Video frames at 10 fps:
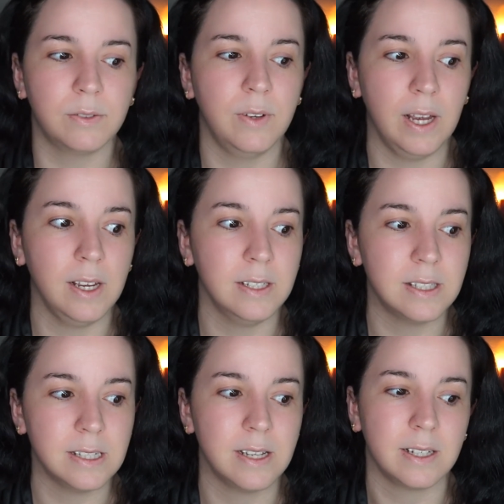
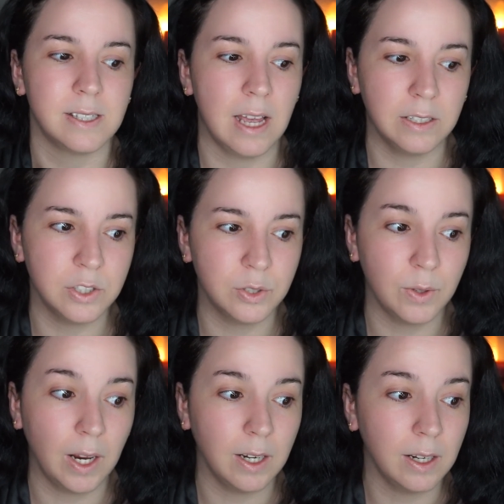face is
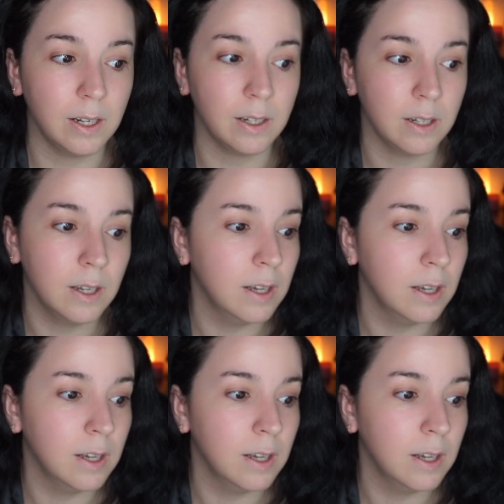accentuated